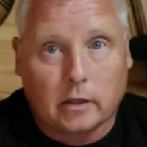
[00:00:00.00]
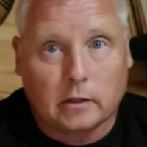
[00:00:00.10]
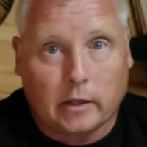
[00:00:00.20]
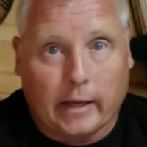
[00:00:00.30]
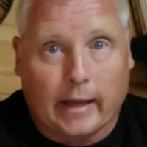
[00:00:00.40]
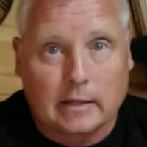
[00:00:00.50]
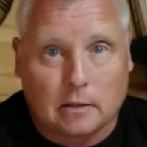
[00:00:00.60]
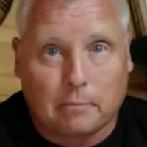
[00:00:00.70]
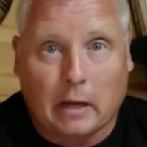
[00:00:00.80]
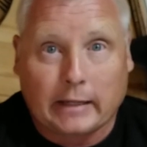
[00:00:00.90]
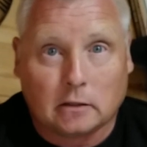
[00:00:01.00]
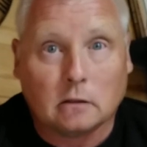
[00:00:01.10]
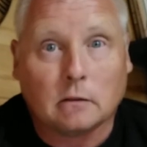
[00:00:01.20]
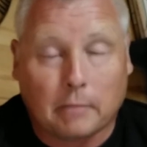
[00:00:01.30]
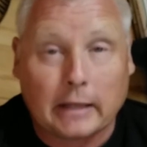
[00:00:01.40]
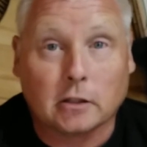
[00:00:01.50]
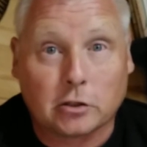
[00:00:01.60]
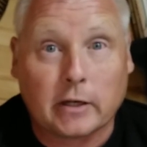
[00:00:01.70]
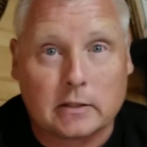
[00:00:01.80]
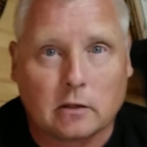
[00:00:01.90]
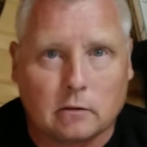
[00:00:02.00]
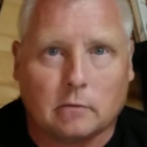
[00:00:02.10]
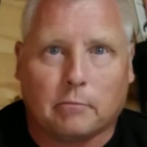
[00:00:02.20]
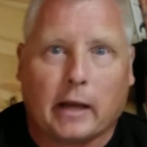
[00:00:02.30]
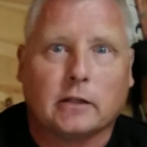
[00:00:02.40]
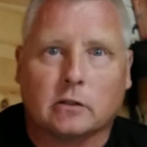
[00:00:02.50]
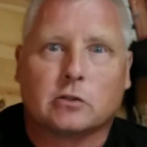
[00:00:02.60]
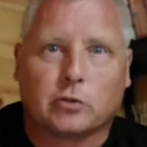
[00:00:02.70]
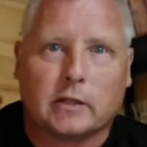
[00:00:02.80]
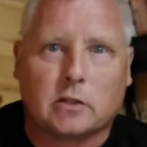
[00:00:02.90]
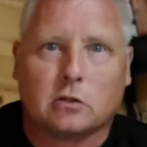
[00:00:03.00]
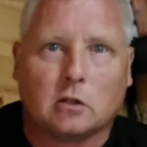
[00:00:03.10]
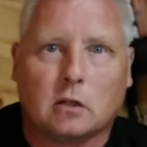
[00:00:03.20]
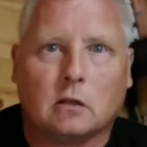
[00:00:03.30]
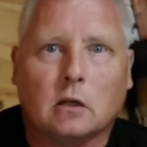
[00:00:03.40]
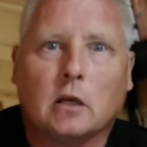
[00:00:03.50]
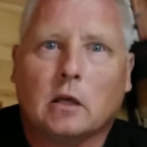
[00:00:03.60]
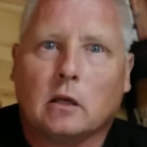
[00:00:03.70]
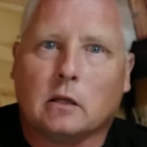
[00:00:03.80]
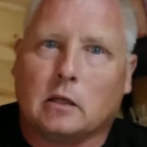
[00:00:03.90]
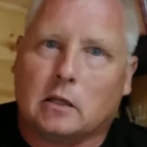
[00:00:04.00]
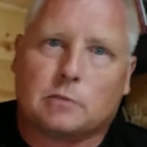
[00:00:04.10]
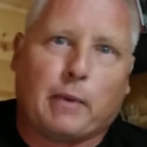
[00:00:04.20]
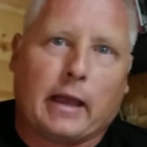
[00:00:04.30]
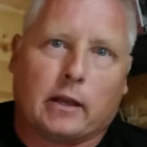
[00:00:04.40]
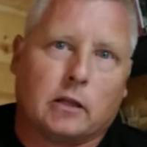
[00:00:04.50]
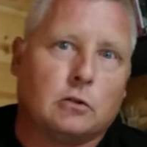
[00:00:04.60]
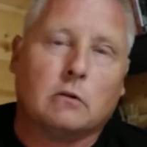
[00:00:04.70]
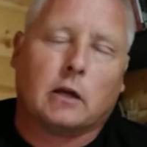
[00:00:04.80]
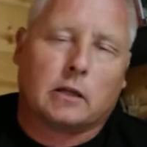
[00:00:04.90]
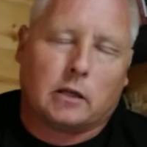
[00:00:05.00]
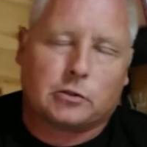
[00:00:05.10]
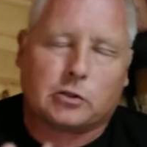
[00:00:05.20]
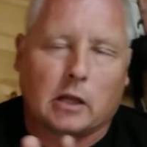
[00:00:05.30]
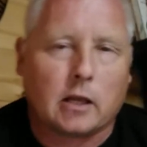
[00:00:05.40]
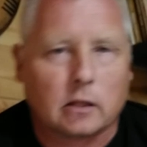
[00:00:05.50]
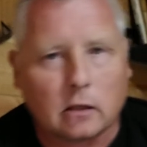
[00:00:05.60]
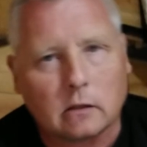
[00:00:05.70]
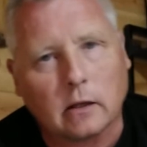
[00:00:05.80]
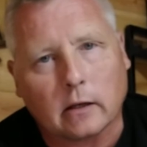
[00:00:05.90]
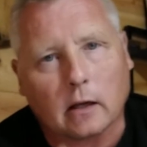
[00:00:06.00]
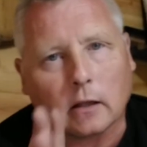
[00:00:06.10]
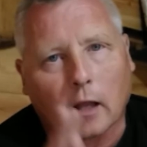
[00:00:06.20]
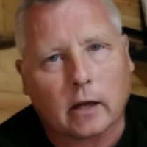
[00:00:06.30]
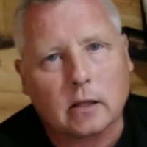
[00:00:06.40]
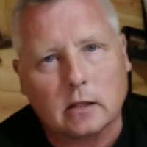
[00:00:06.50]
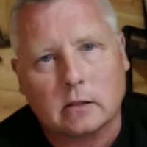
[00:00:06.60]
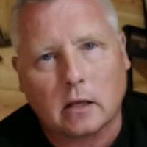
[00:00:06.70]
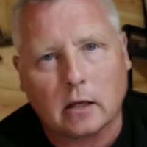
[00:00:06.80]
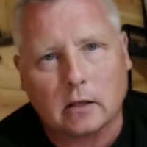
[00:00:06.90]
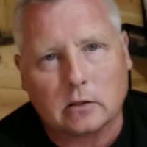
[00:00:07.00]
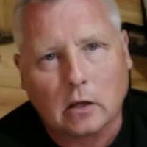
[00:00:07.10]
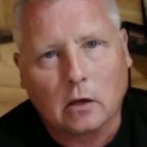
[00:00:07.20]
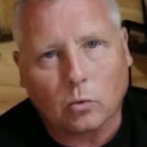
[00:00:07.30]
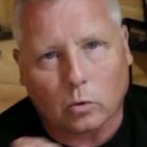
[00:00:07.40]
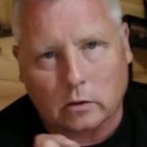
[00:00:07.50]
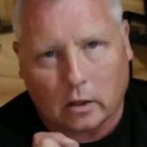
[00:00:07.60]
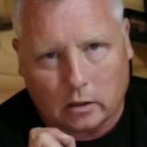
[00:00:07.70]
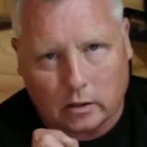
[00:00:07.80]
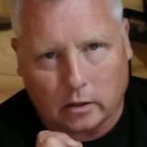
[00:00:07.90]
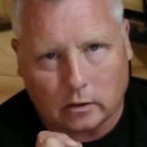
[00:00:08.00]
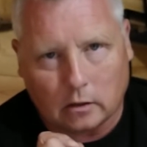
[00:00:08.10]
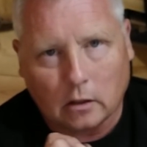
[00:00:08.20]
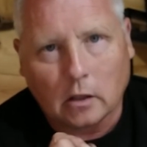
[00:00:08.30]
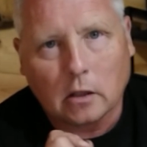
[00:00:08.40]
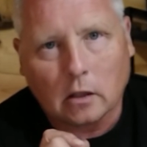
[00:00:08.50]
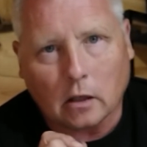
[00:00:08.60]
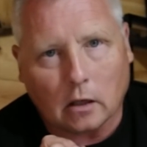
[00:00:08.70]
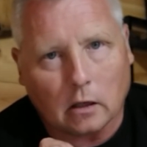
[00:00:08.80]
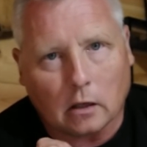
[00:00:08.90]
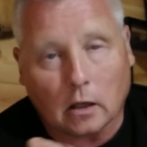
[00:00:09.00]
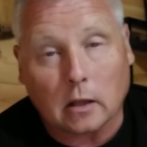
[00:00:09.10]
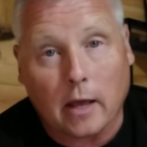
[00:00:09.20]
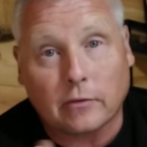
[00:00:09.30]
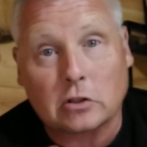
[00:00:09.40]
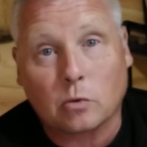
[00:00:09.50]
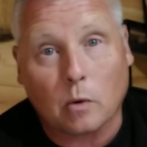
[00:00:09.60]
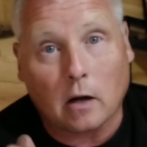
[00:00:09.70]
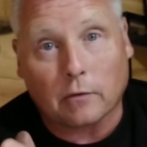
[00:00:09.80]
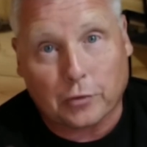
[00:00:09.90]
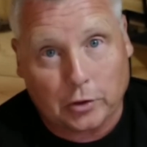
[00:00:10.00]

uh, as a minor, minor trans, minors transitioning is bad, and you got to understand that that a lot of these kids, we're talking uh, 11, 12,